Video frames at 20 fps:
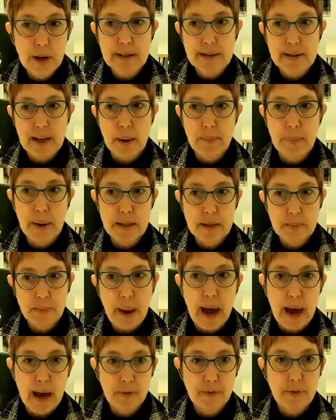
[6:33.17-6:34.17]
is that best
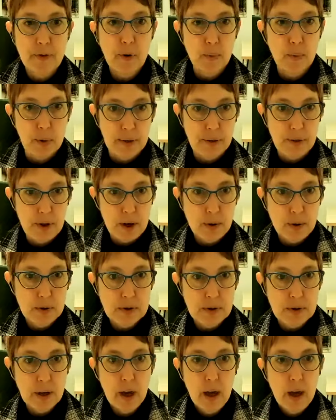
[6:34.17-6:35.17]
path for
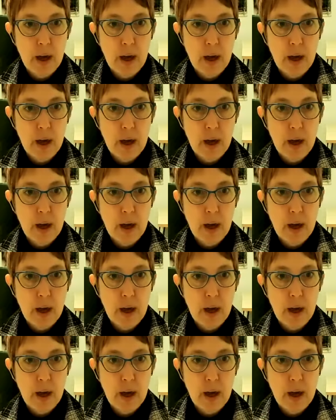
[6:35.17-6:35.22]
Rethos